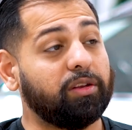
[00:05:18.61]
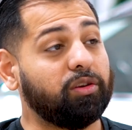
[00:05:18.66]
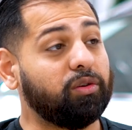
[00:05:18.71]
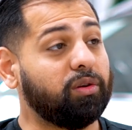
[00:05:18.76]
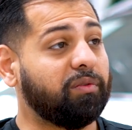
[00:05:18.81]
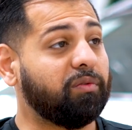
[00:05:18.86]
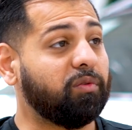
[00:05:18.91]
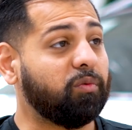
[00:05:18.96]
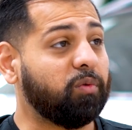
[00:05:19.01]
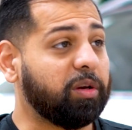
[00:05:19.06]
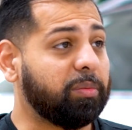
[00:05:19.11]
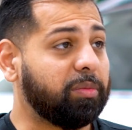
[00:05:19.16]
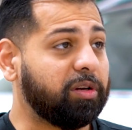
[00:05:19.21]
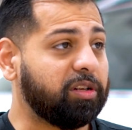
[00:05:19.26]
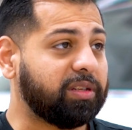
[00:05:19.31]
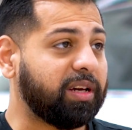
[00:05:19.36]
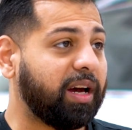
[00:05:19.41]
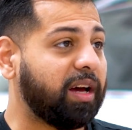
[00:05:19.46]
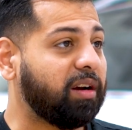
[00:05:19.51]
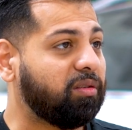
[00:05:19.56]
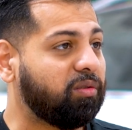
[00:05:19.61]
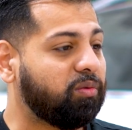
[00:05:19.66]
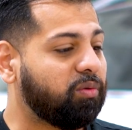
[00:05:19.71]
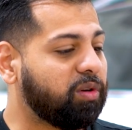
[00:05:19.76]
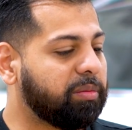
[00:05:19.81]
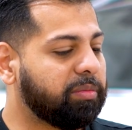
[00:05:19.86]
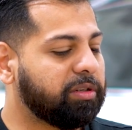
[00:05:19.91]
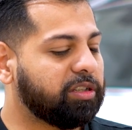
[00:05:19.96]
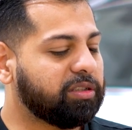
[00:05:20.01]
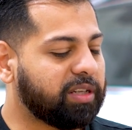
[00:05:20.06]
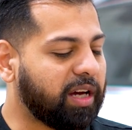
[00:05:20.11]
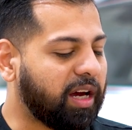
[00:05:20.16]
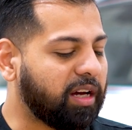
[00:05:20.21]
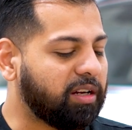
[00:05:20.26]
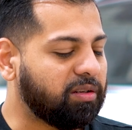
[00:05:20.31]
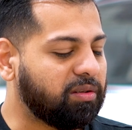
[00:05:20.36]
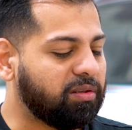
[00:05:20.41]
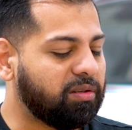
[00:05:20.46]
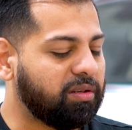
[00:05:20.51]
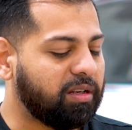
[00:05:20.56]
then you have a rebuild title. A rebuild
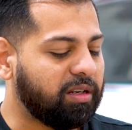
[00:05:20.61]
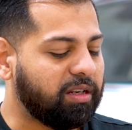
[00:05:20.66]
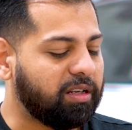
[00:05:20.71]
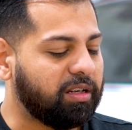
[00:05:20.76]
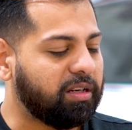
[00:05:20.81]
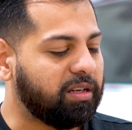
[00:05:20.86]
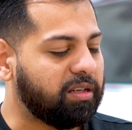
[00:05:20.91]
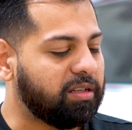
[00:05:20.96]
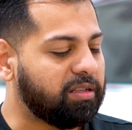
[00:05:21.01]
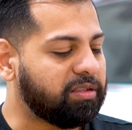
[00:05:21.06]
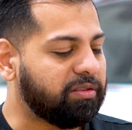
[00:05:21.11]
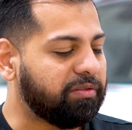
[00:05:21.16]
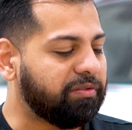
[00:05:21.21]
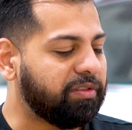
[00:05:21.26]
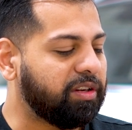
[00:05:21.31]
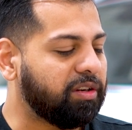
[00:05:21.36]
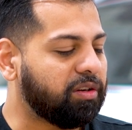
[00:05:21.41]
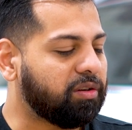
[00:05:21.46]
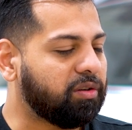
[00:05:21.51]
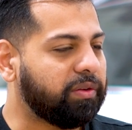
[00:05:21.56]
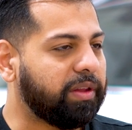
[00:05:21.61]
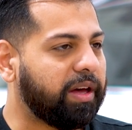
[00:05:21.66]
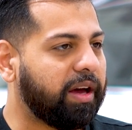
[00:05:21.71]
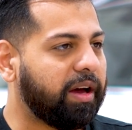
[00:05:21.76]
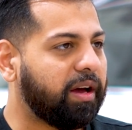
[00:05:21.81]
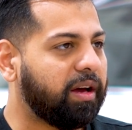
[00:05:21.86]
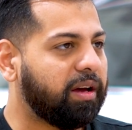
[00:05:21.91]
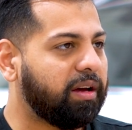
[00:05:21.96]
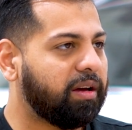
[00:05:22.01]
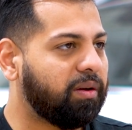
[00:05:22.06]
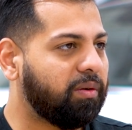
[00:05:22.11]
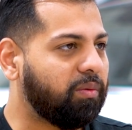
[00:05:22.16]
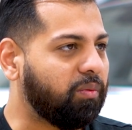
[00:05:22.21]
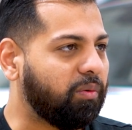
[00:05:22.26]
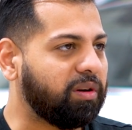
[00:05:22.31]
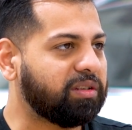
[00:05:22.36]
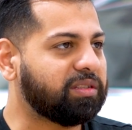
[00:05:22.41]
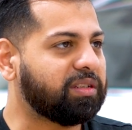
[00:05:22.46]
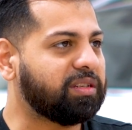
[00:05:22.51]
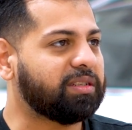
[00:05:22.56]
title is a vehicle that
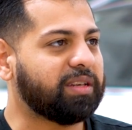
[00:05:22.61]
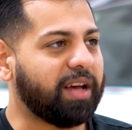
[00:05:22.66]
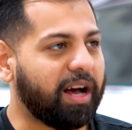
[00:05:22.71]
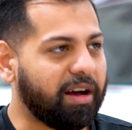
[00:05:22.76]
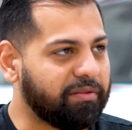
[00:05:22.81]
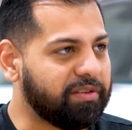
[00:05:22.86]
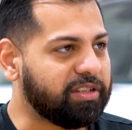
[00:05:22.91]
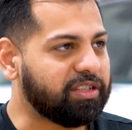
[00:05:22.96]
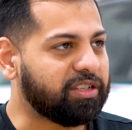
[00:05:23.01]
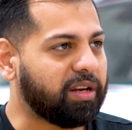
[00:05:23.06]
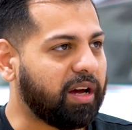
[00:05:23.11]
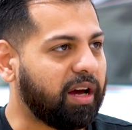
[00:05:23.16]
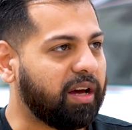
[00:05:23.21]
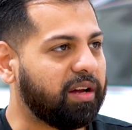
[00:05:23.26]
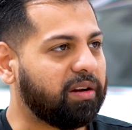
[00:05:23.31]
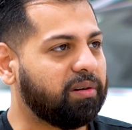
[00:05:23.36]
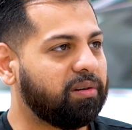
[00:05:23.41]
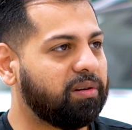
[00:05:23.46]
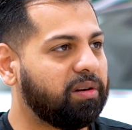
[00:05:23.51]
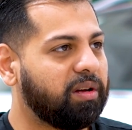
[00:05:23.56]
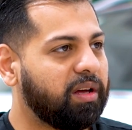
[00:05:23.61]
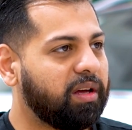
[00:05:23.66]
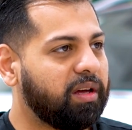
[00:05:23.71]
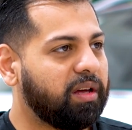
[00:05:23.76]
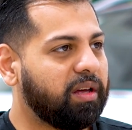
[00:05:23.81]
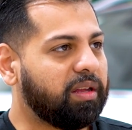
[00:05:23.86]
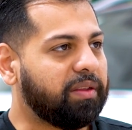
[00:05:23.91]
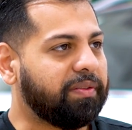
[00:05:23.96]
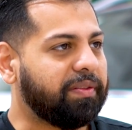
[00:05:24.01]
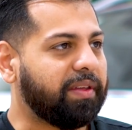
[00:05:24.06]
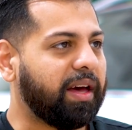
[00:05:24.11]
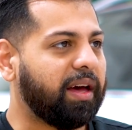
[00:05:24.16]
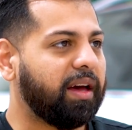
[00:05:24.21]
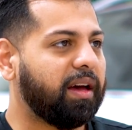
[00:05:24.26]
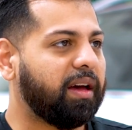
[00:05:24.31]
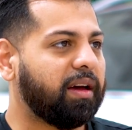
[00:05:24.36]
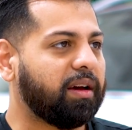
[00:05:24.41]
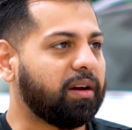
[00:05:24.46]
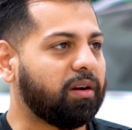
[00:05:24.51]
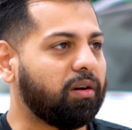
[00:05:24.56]
was a salvage title
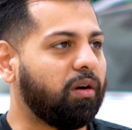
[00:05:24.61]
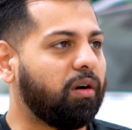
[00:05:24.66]
that